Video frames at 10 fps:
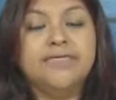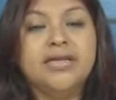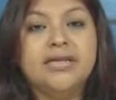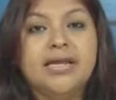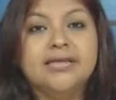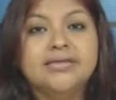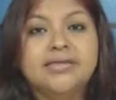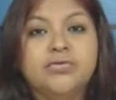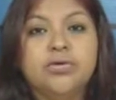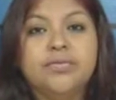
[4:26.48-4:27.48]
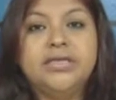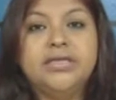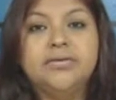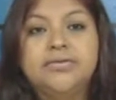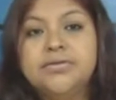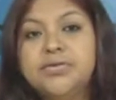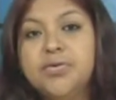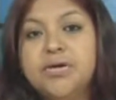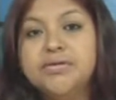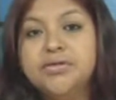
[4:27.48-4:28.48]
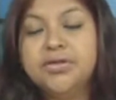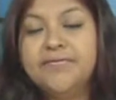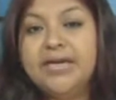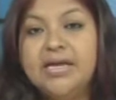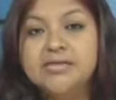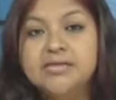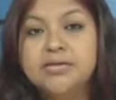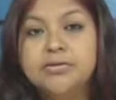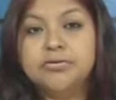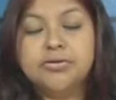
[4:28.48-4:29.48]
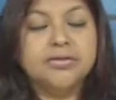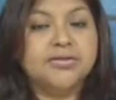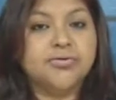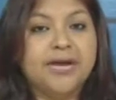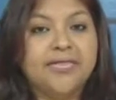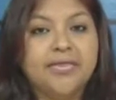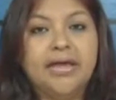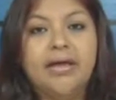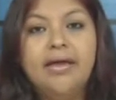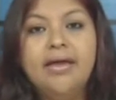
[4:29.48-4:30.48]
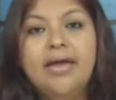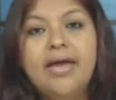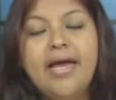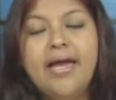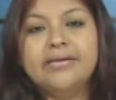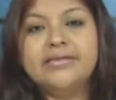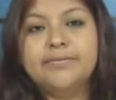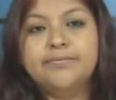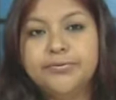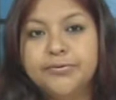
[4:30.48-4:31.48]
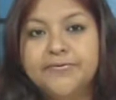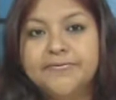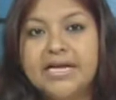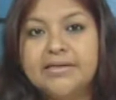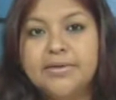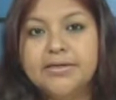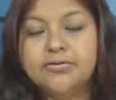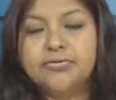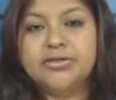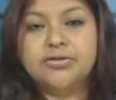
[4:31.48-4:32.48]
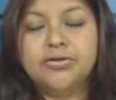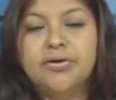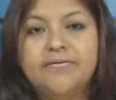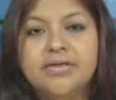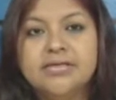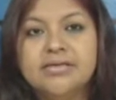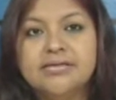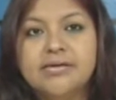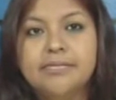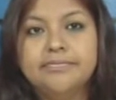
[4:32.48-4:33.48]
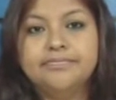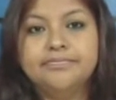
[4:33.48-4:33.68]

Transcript: of the analysis will be used towards achieving institutional strengthening and improved administration of the system.